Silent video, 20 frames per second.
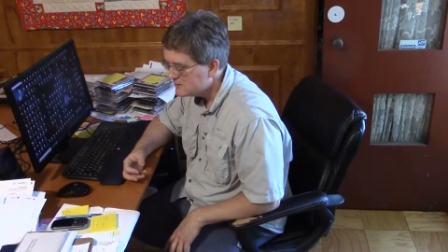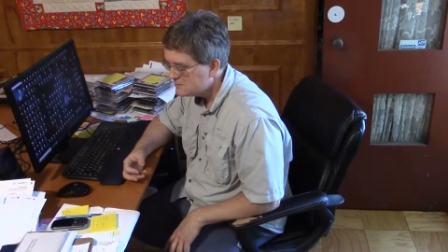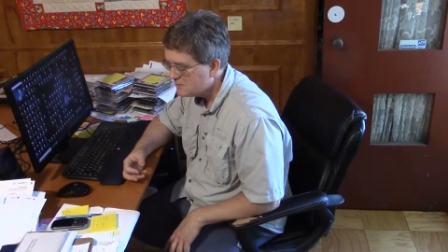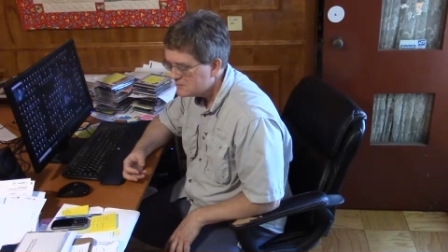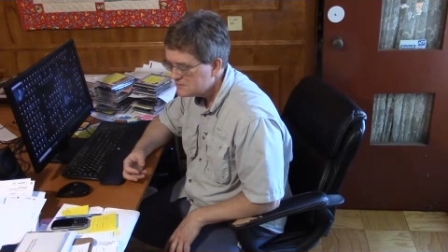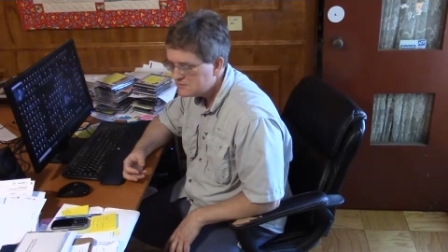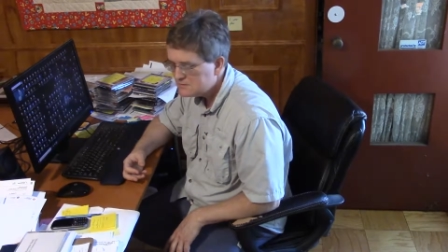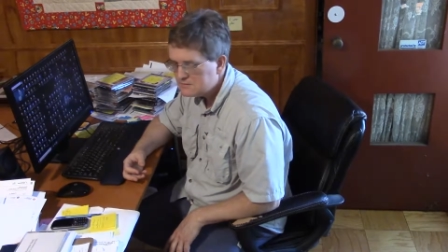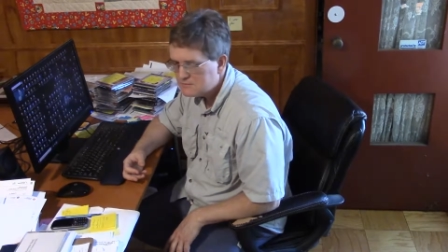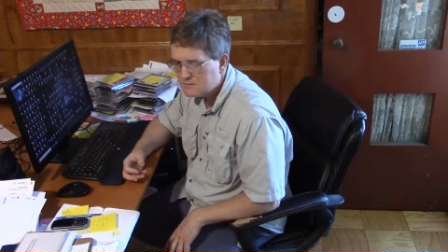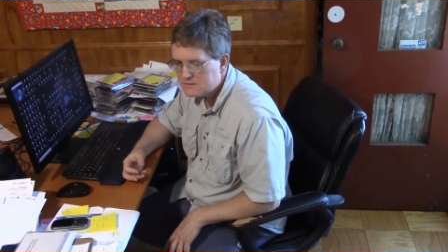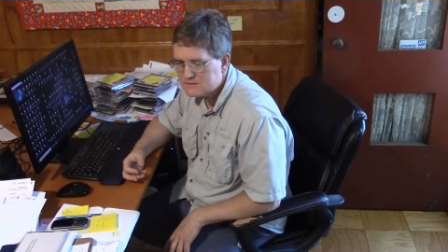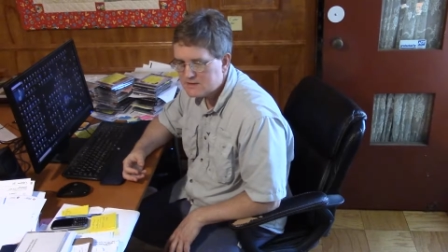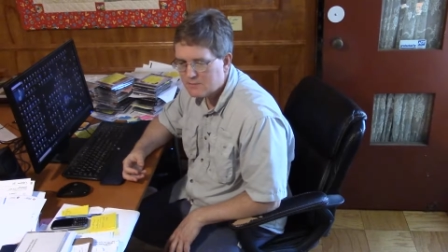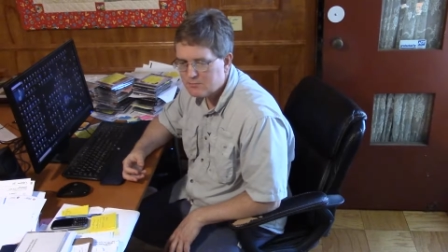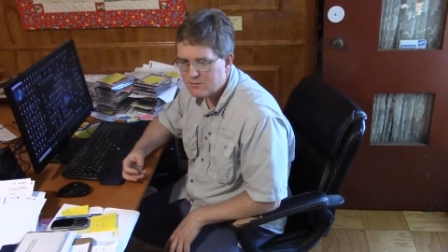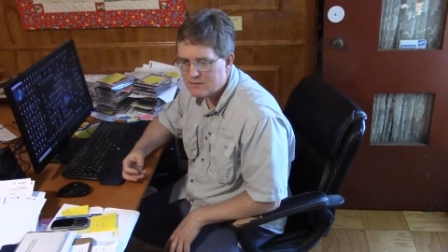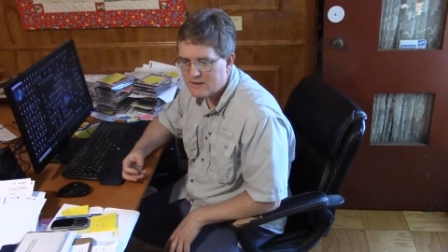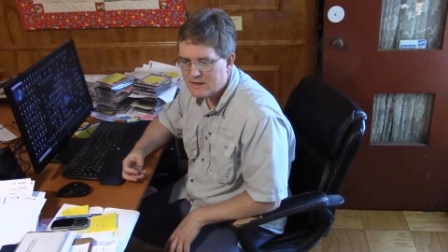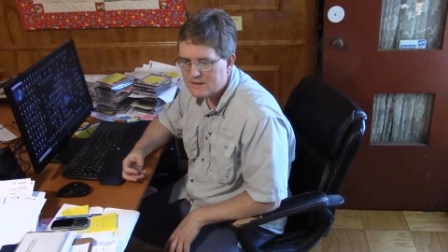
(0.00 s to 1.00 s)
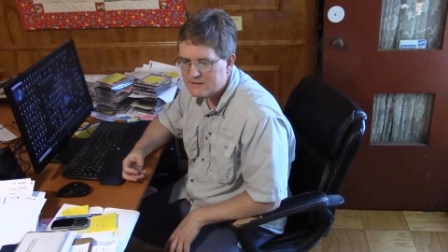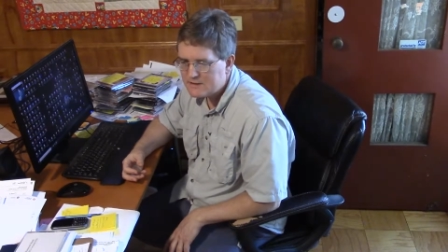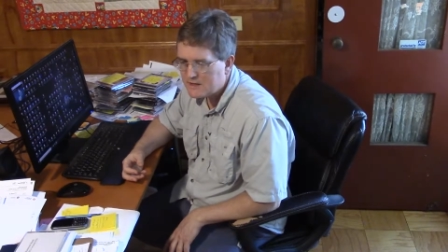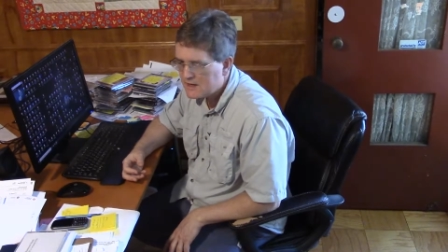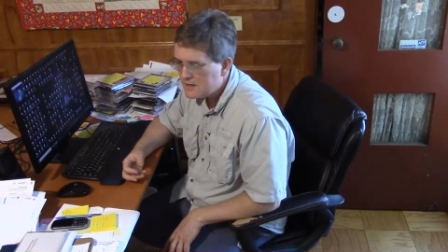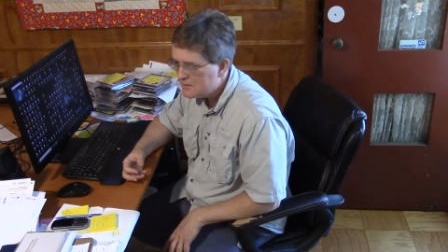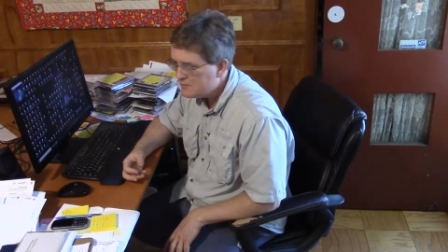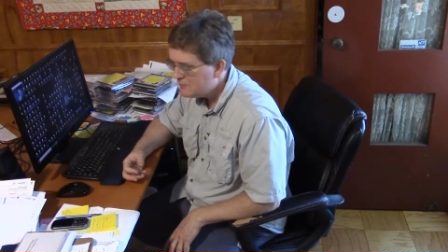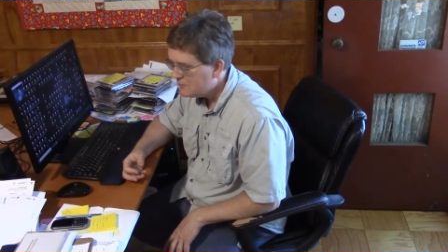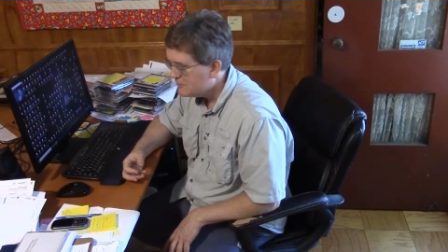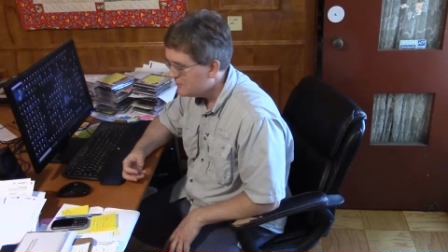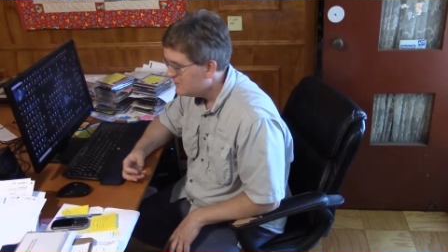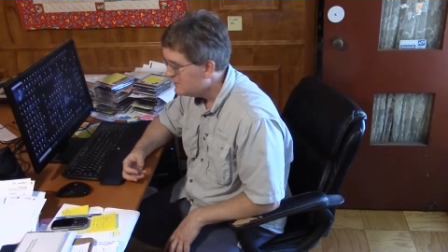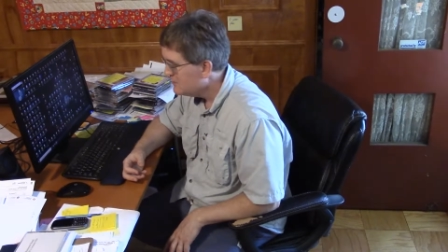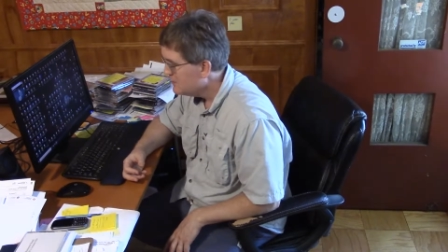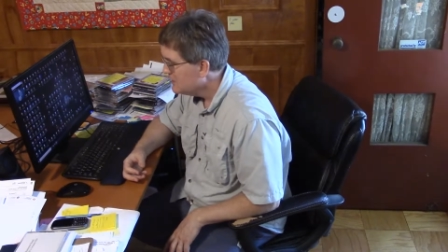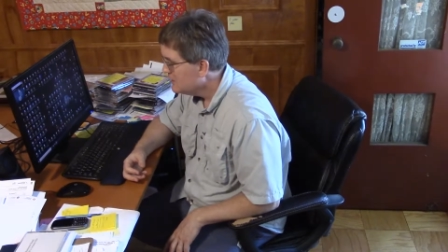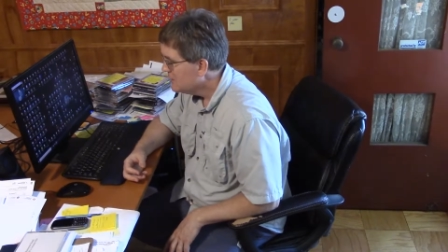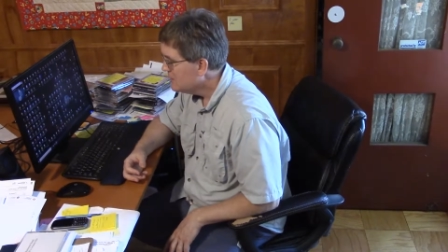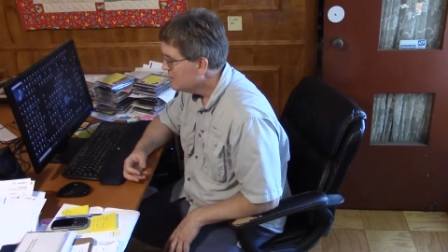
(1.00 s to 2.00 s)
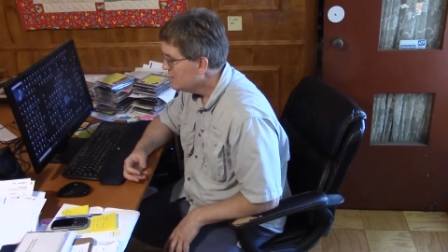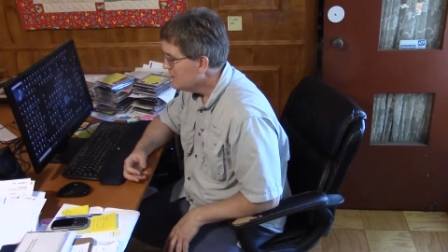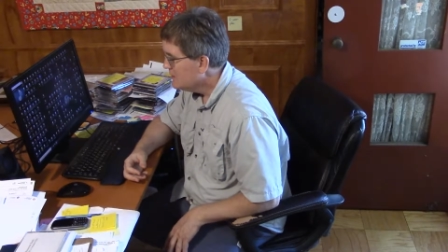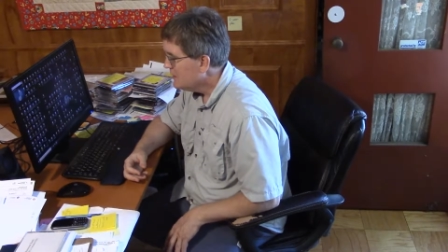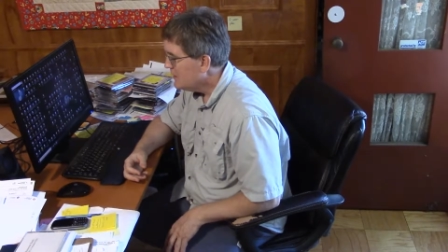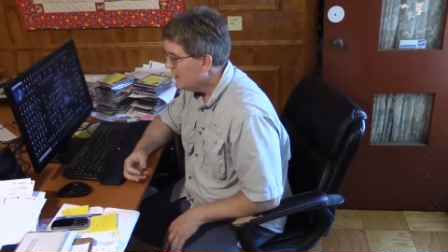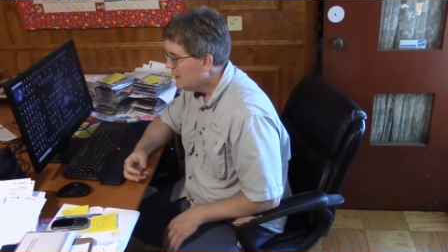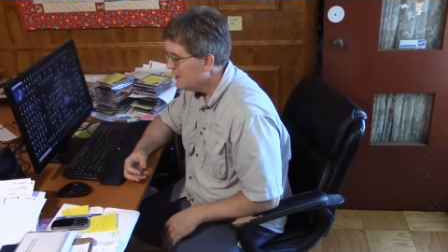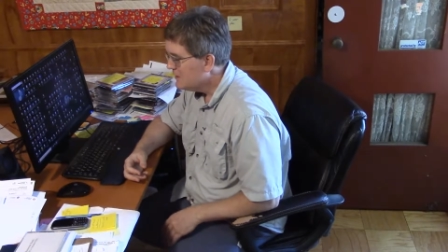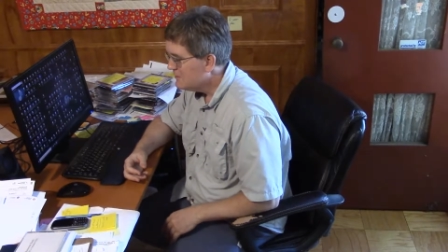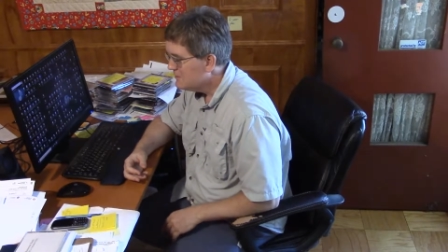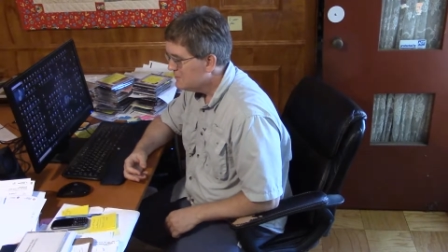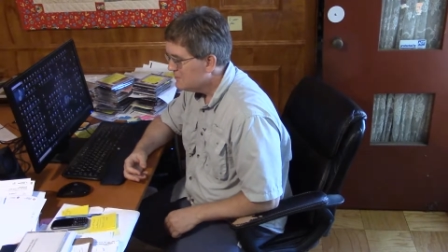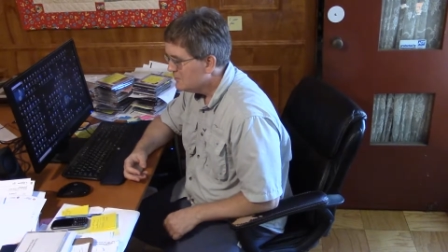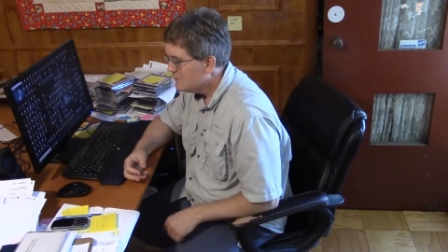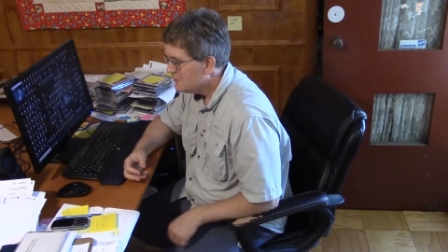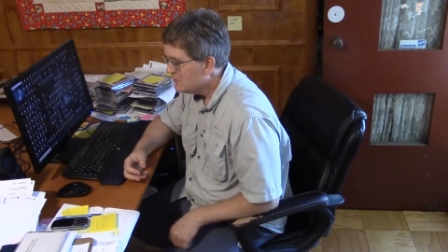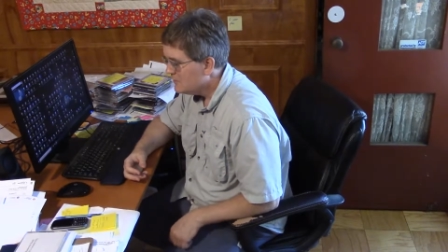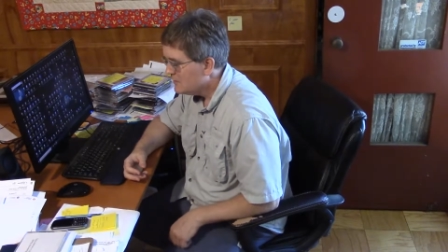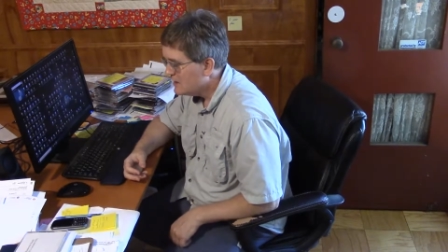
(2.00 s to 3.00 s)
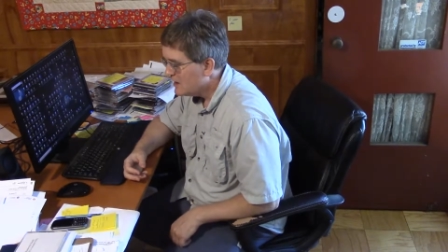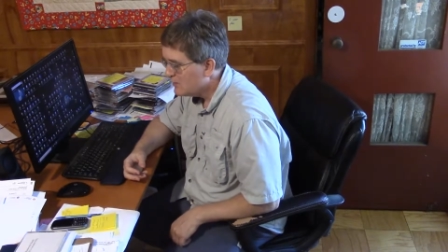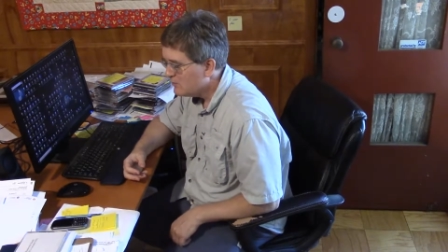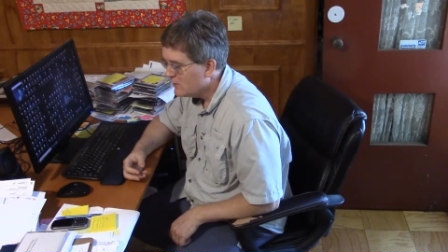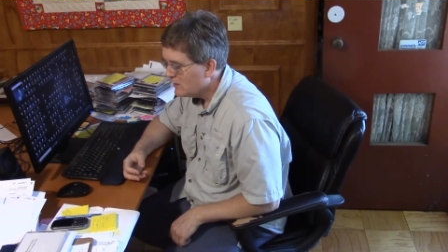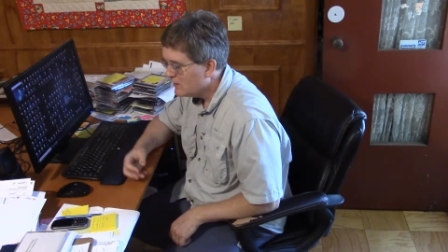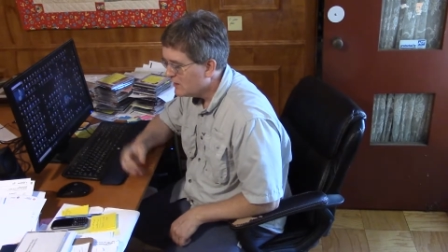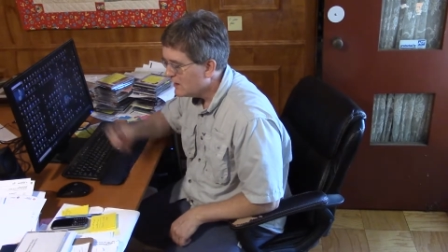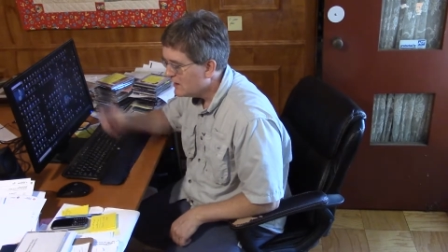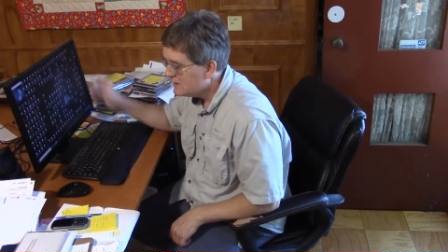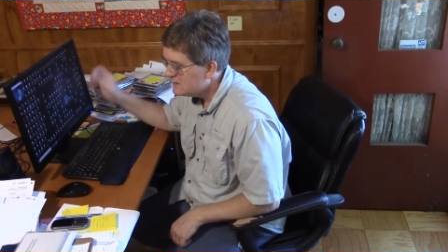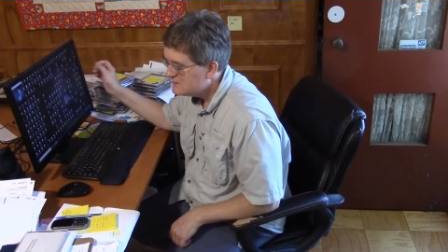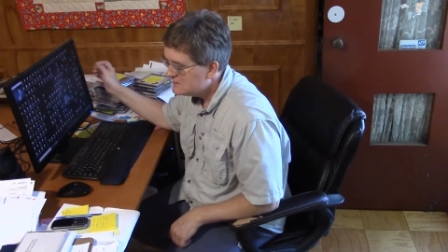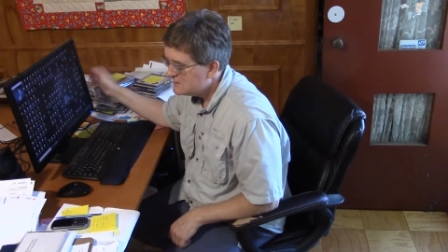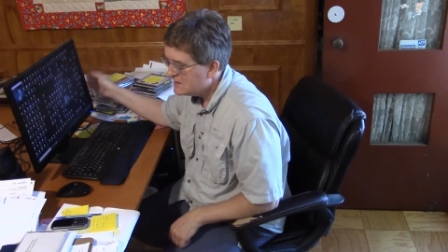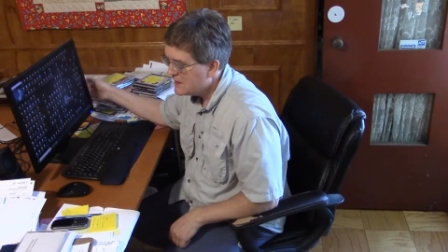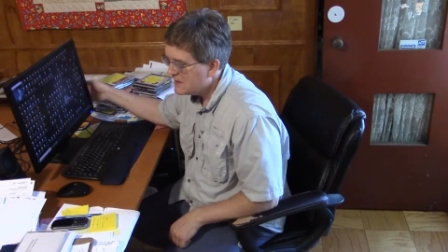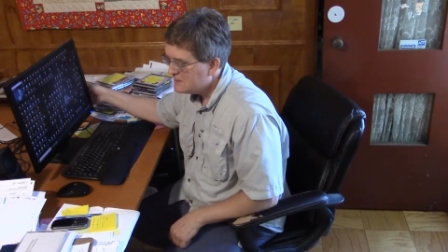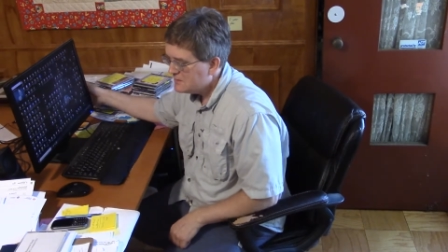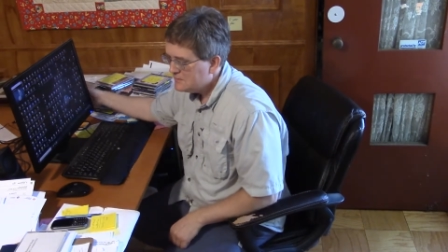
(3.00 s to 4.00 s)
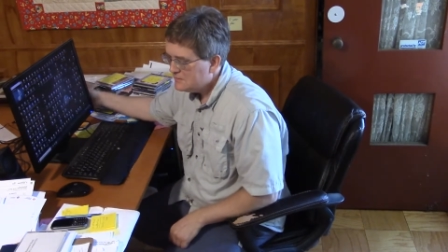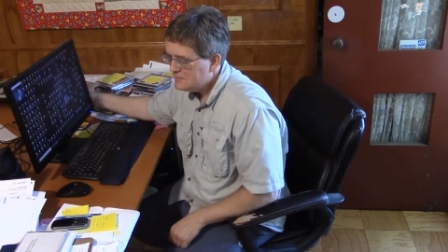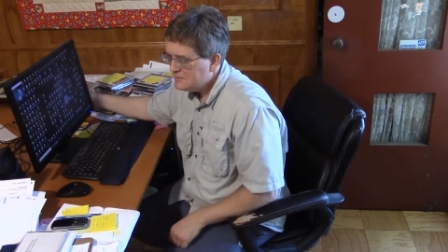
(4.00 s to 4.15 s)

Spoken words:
What's up with that, Dave? And then I realized that